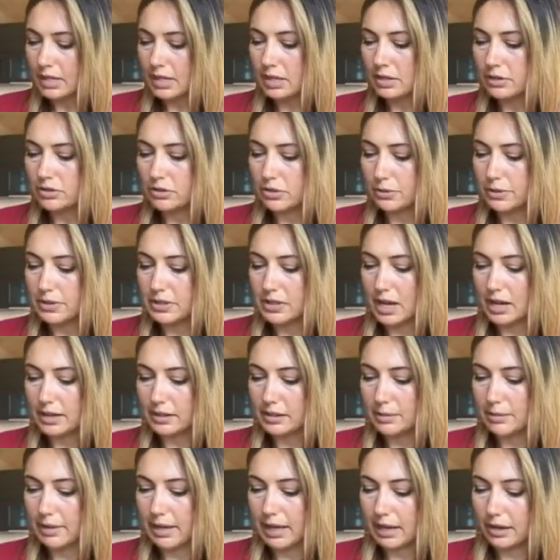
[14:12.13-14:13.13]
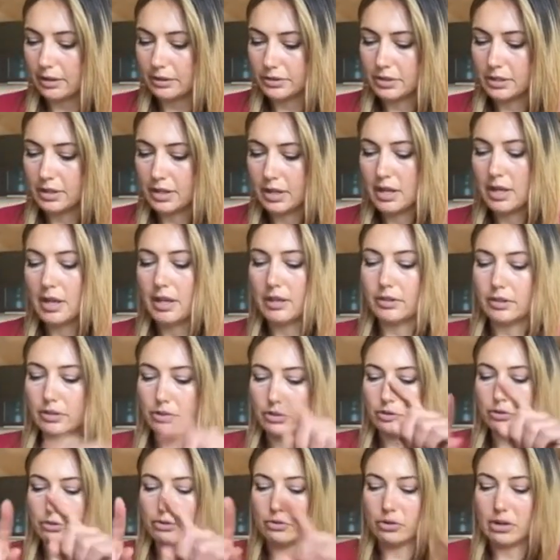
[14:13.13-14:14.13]
So we talked about the
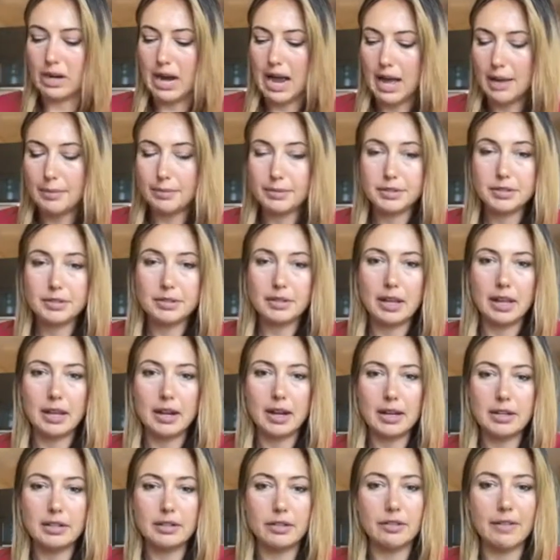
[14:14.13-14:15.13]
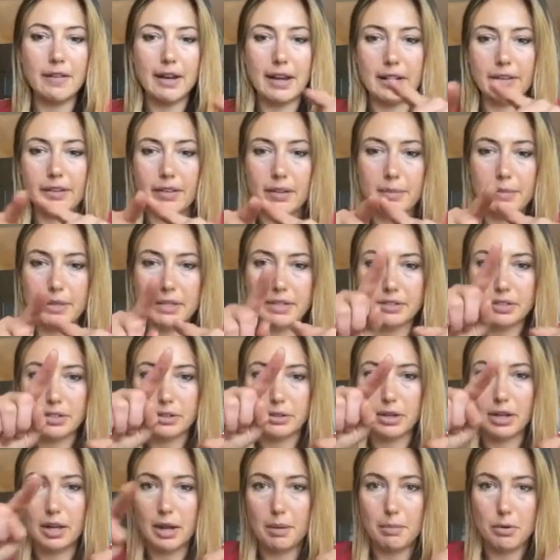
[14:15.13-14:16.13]
2 traps, and I divided them into
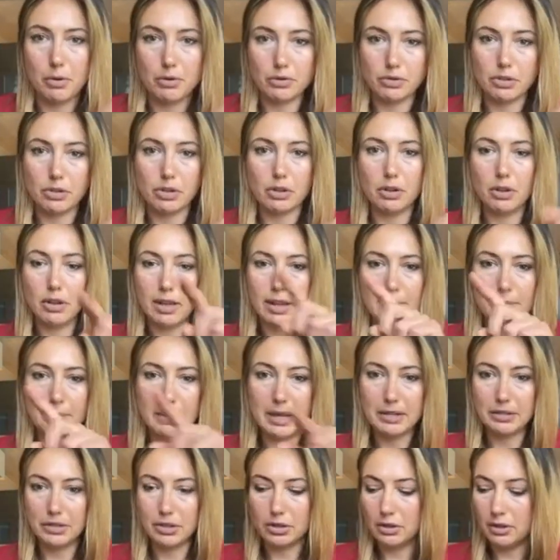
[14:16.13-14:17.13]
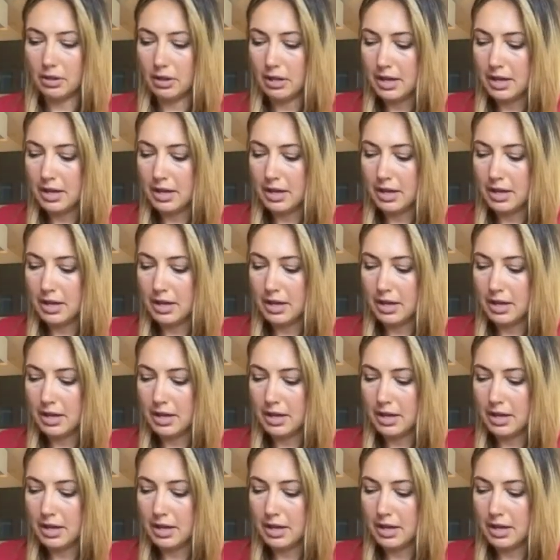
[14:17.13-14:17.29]
emotional and mental.